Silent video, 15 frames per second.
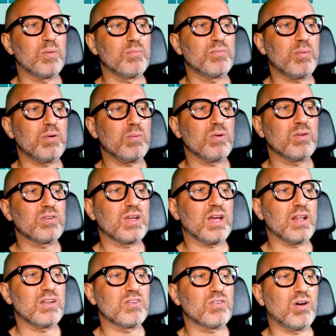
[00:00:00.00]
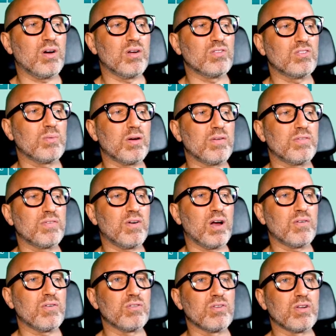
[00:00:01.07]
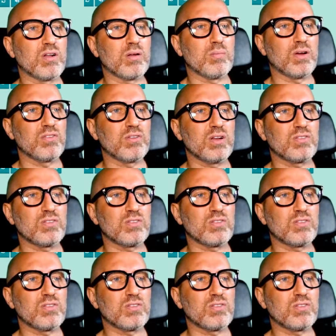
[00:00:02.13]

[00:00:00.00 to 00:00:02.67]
Probably want to get this on to about 500, I'd imagine.